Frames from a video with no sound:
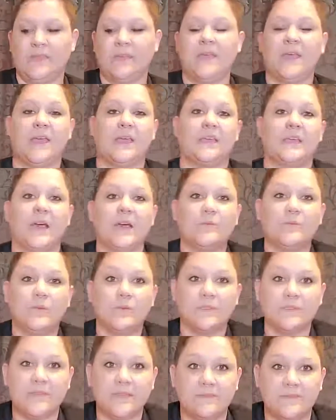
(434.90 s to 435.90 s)
And I will
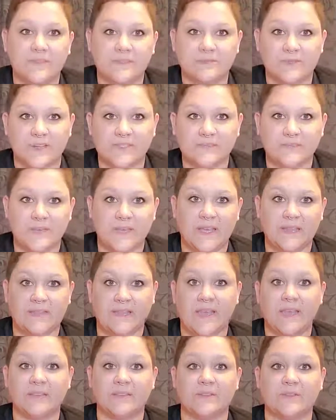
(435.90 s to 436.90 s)
leave this recipe at
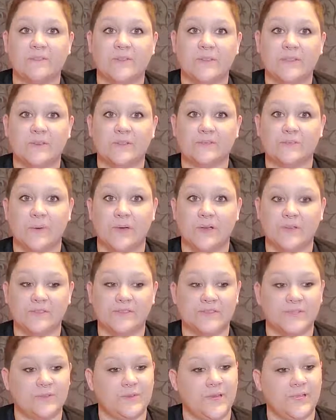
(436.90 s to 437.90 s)
the end of the video as well
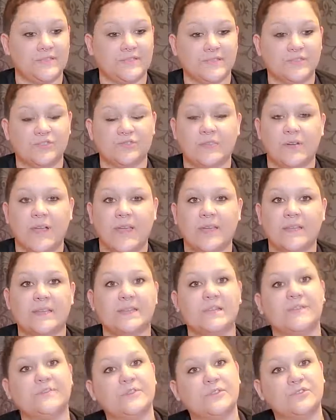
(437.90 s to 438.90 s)
so you guys can try it.
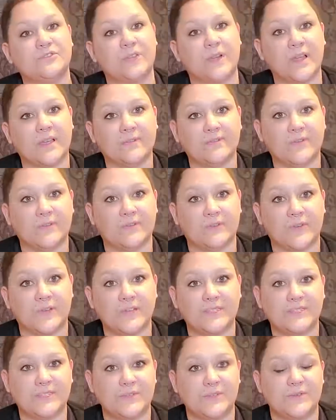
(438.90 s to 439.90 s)
And if you try it, feel free
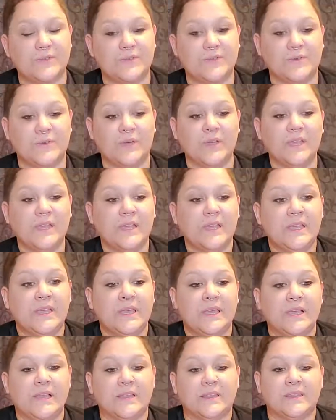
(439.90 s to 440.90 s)
to
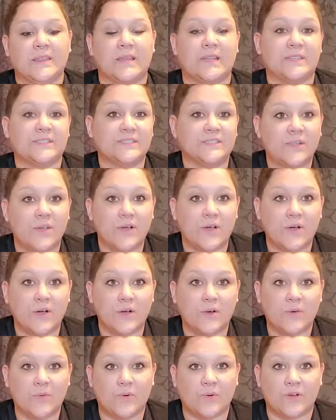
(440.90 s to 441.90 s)
let us
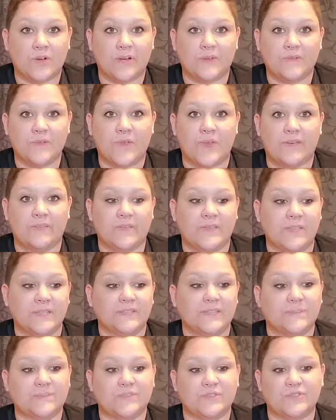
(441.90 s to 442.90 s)
know, or if you have any
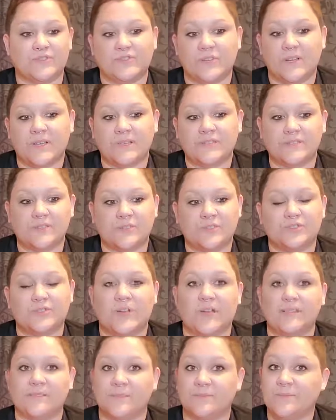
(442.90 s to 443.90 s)
tips or tricks or
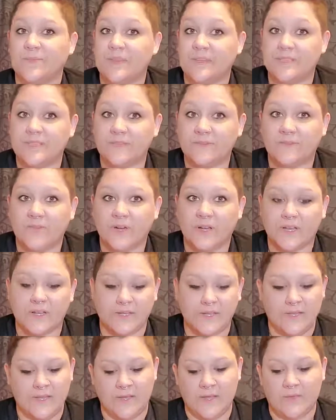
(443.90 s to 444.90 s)
tried something different,
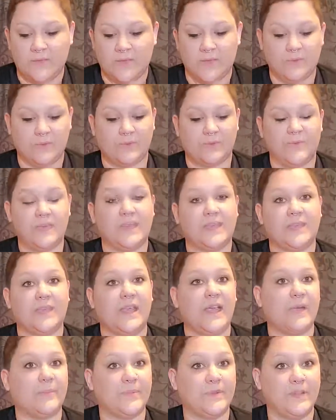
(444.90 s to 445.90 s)
we would be
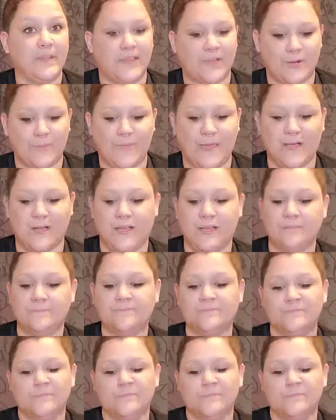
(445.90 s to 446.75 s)
happy to hear about it.